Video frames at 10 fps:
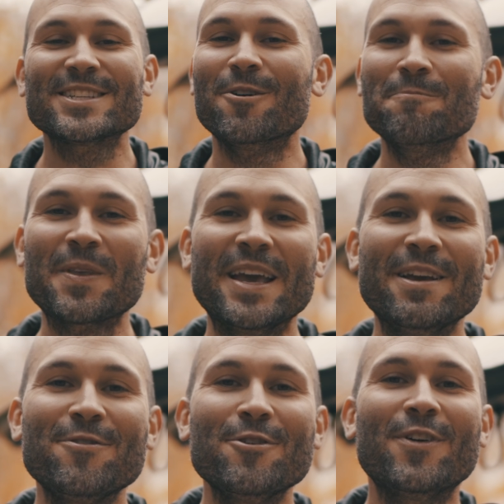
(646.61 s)
So
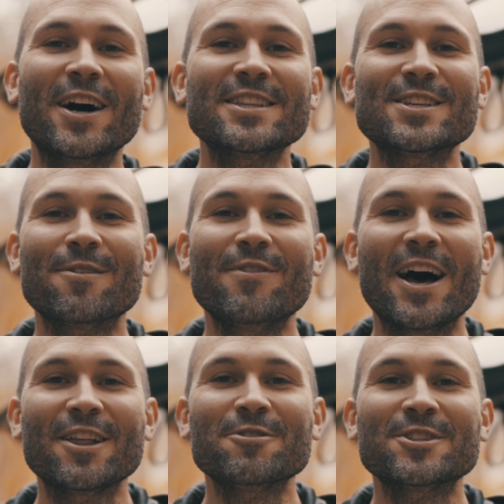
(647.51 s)
if you find some
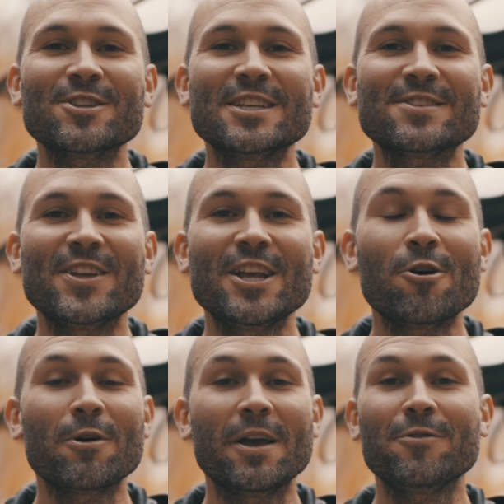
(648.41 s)
value into this
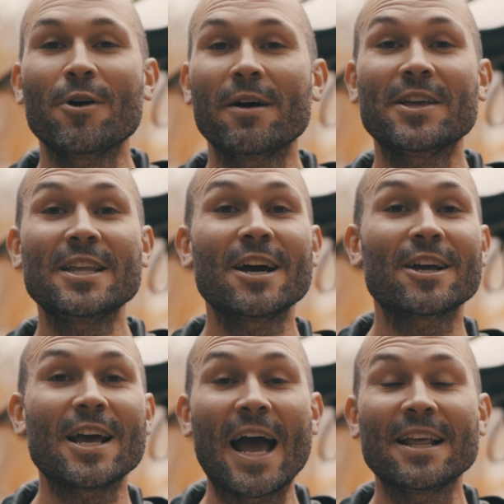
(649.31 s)
video, if you have any
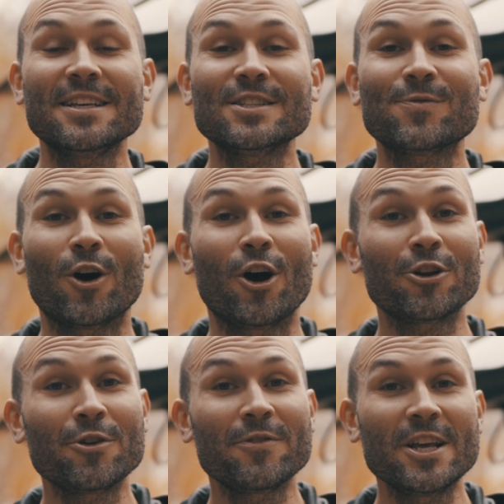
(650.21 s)
ideas for
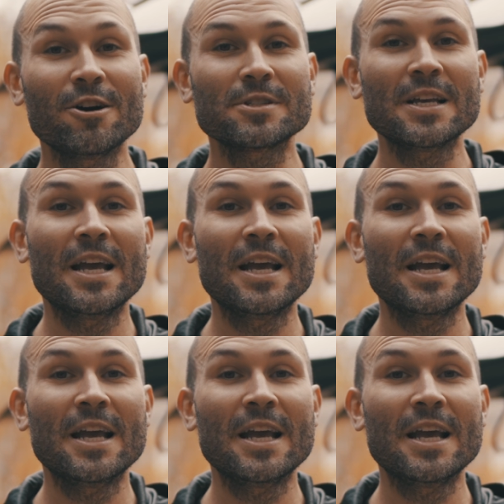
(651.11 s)
other videos,